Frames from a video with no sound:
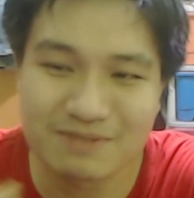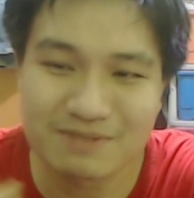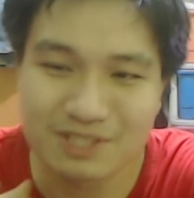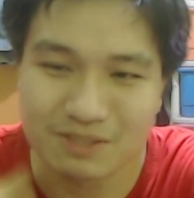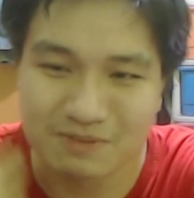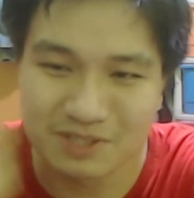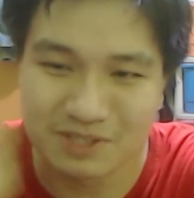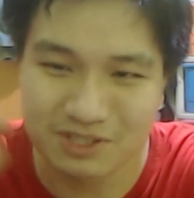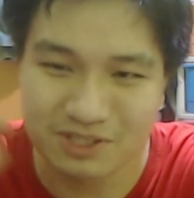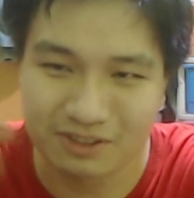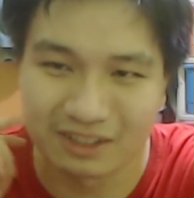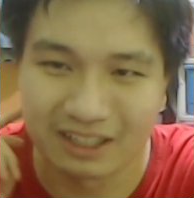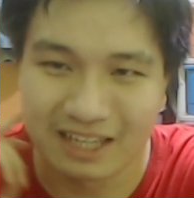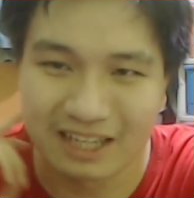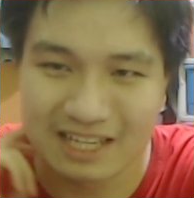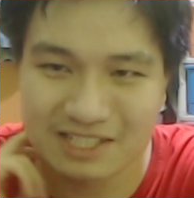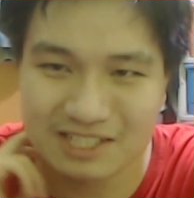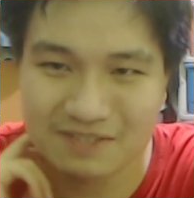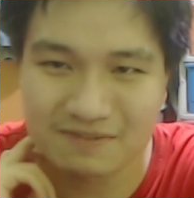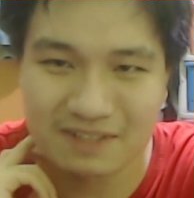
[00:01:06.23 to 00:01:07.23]
since we saw the
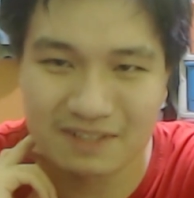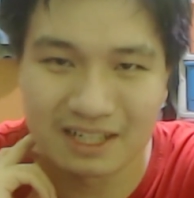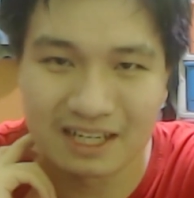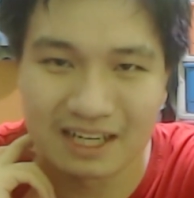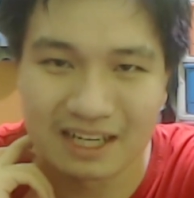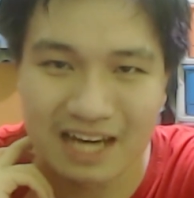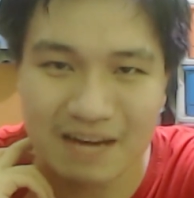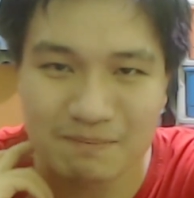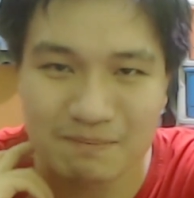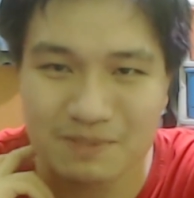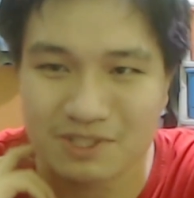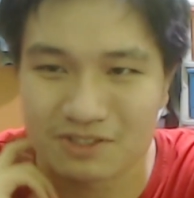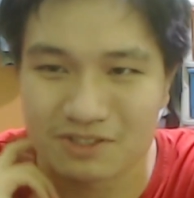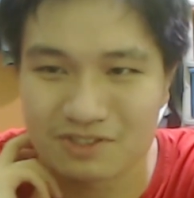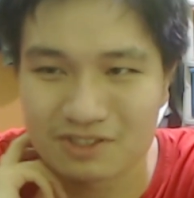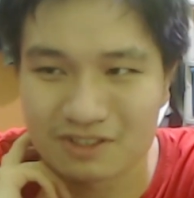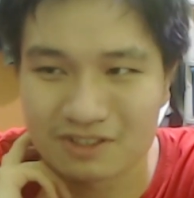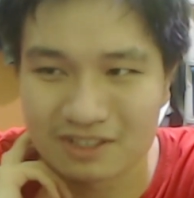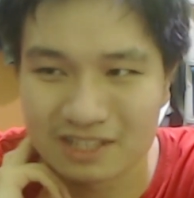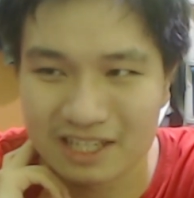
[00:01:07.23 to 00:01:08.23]
last episodes, you know.